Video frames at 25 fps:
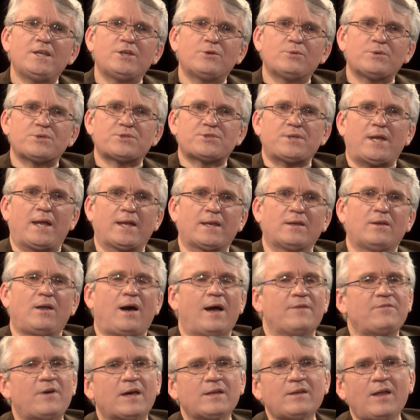to a stunning
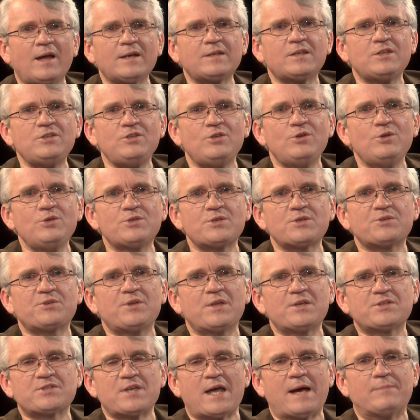life. I'd like to use as an
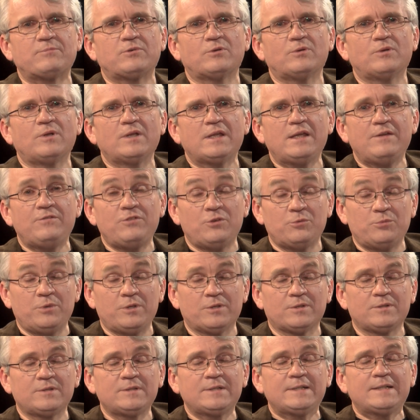example, if you
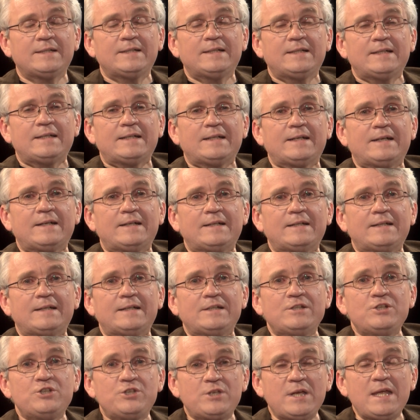will,
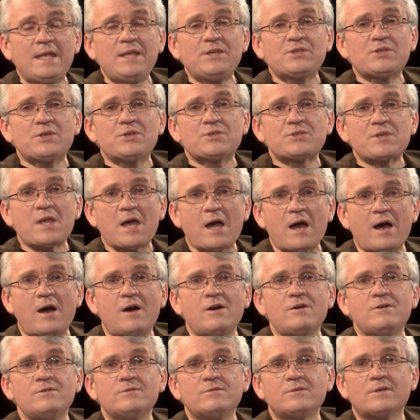Jesus'
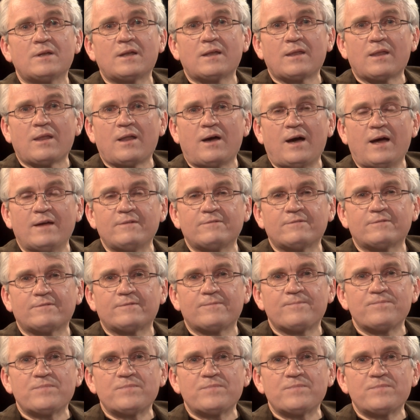own life.